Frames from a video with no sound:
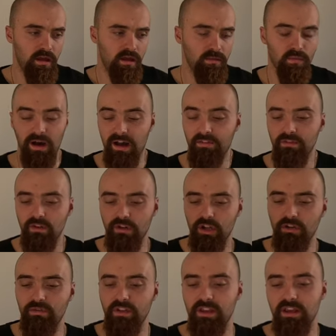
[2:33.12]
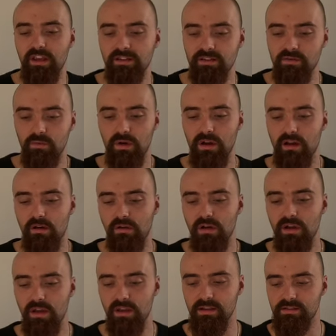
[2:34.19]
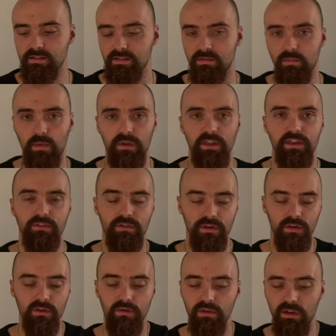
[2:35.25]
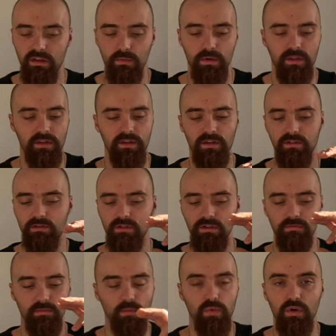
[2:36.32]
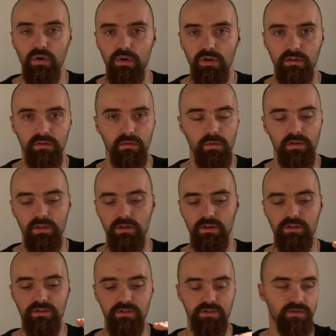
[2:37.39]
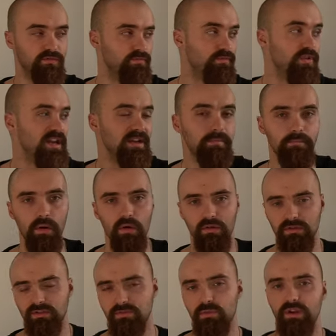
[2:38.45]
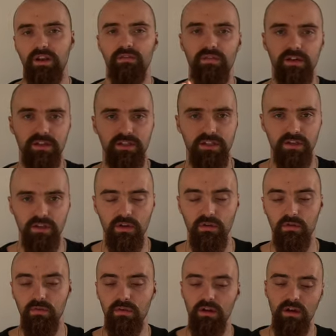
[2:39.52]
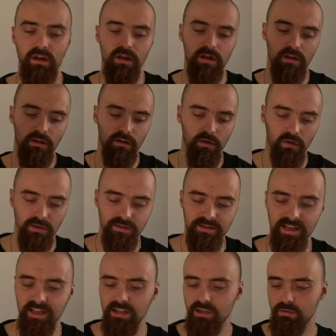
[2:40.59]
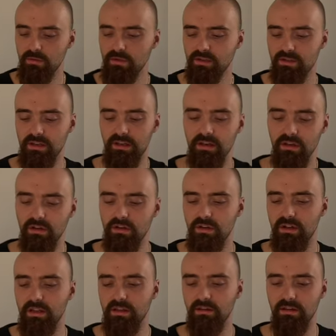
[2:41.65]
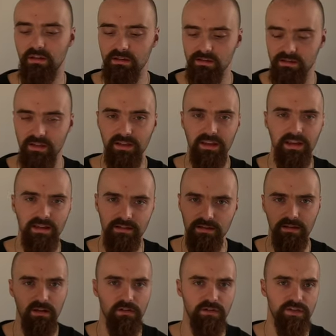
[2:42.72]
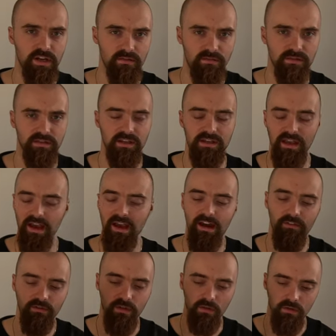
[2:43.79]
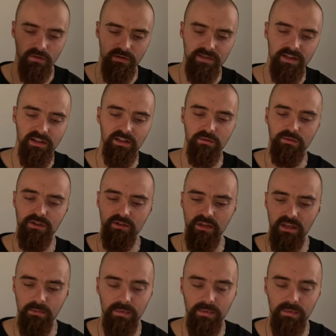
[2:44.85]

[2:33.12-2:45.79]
what I've learned over the years as well is that whether you're at uni, whether you're at work, whether you just read books, whatever it is you do, continuously learning is the key to longevity. You have to continuously